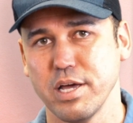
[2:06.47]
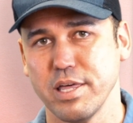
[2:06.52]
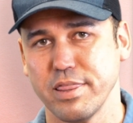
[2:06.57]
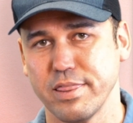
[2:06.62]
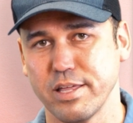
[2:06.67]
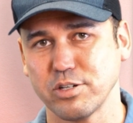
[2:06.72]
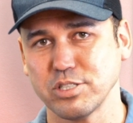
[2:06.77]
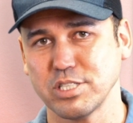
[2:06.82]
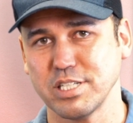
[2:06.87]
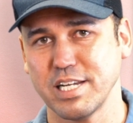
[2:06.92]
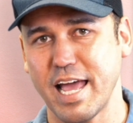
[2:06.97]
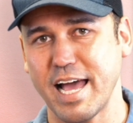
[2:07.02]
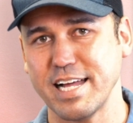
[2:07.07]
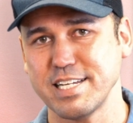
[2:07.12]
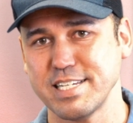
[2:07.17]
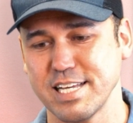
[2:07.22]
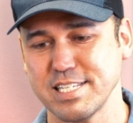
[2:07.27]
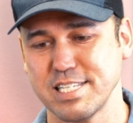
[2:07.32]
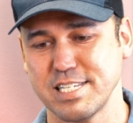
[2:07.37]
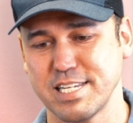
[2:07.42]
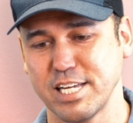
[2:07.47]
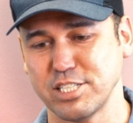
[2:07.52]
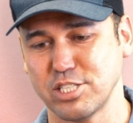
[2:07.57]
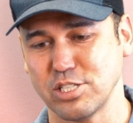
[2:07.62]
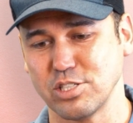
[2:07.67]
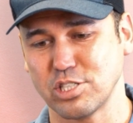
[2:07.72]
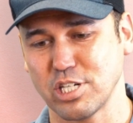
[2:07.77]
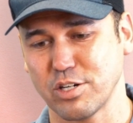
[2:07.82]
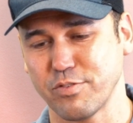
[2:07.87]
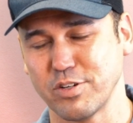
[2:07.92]
there's an attestation
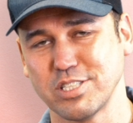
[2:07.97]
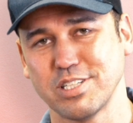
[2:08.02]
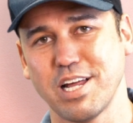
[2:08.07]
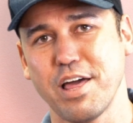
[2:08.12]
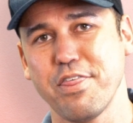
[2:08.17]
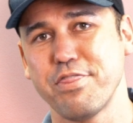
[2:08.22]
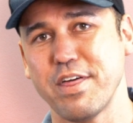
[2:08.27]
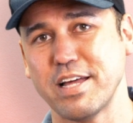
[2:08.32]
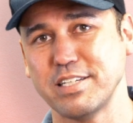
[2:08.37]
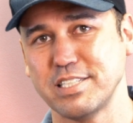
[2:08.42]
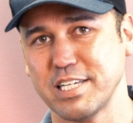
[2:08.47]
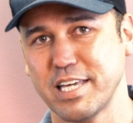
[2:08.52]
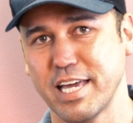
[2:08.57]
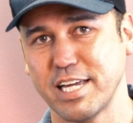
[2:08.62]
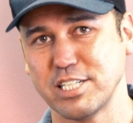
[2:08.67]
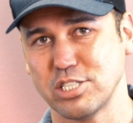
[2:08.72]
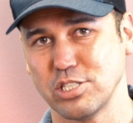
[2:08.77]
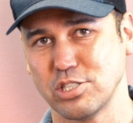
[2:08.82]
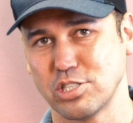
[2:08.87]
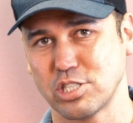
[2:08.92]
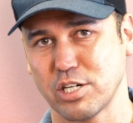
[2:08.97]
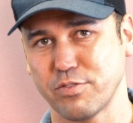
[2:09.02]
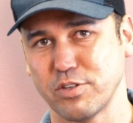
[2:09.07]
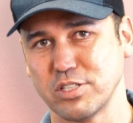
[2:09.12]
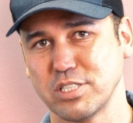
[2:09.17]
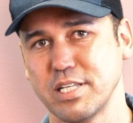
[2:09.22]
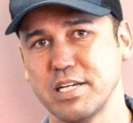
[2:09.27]
service, an authentication service.